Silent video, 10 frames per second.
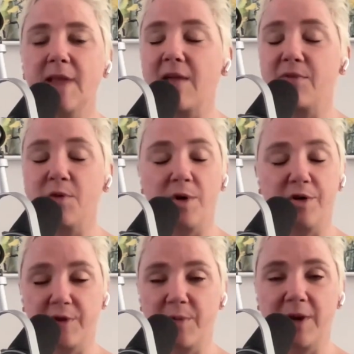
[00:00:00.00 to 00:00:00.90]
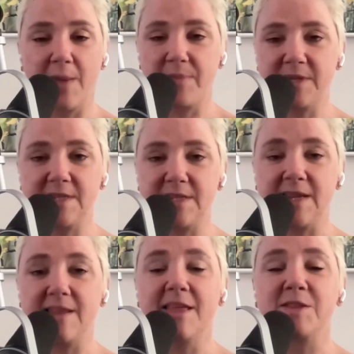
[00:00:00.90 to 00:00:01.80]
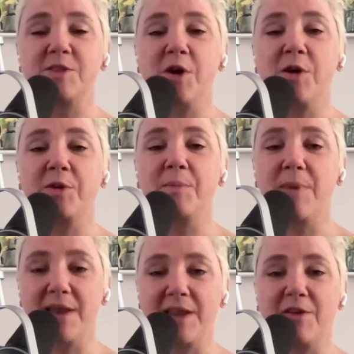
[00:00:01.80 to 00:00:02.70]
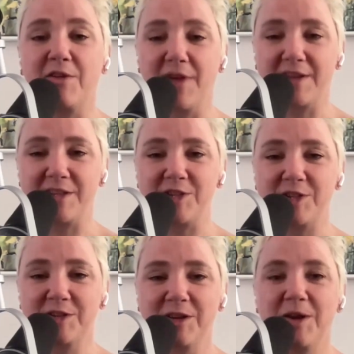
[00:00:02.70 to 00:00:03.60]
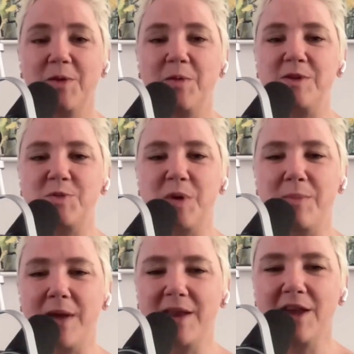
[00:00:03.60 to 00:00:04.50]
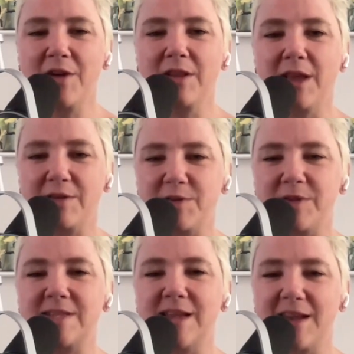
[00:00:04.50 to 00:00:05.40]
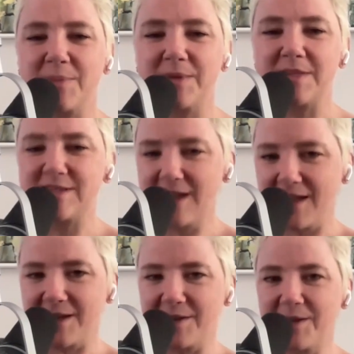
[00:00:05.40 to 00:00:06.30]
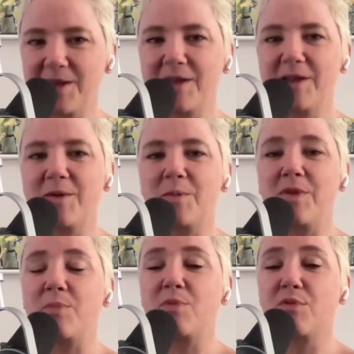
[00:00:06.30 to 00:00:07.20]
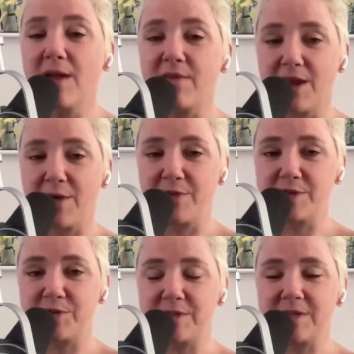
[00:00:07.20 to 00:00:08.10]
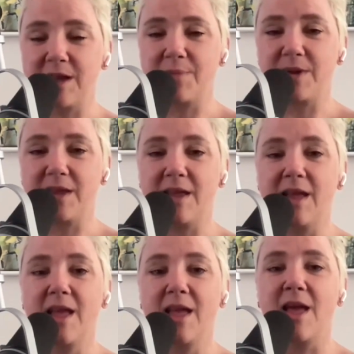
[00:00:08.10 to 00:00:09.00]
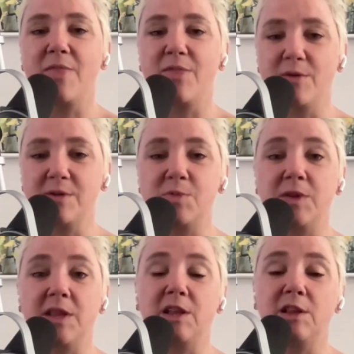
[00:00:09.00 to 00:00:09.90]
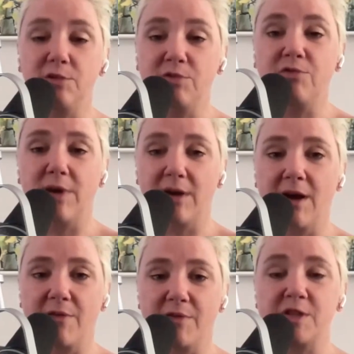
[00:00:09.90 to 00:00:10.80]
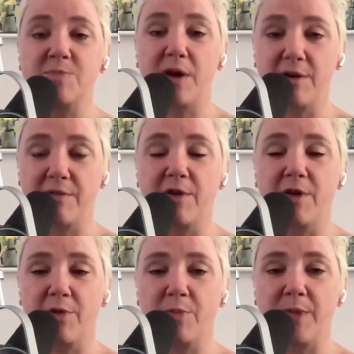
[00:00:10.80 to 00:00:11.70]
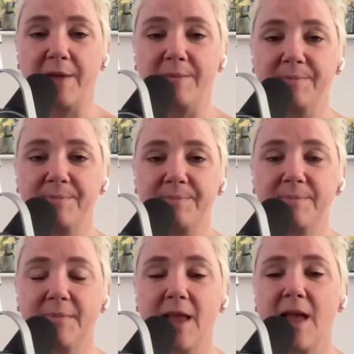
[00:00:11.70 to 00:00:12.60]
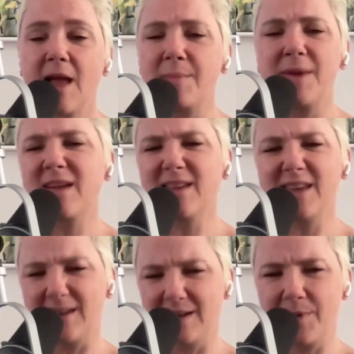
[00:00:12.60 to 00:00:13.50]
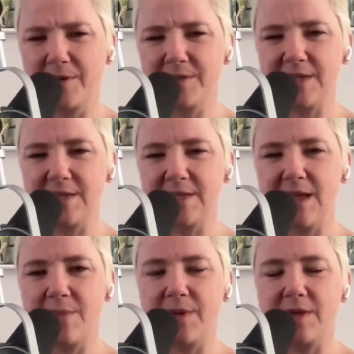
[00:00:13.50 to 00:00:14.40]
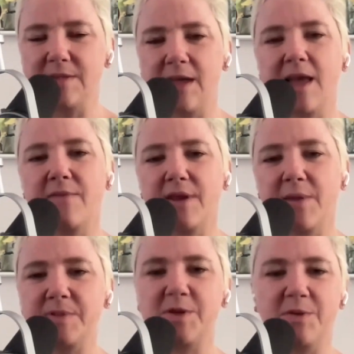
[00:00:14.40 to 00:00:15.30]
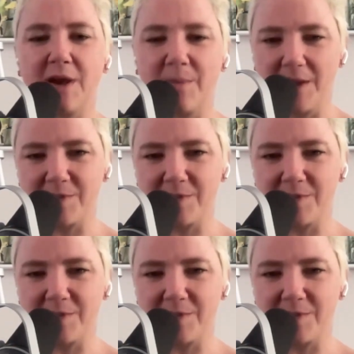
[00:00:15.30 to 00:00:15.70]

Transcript: If you're wondering what happened to C, that's called Medicare Advantage, which is when Medicare allows you to sign up instead with a private health insurance company, and those will include drug coverage as part of their health plan. I'm not going to get into Part C today because I have an episode coming up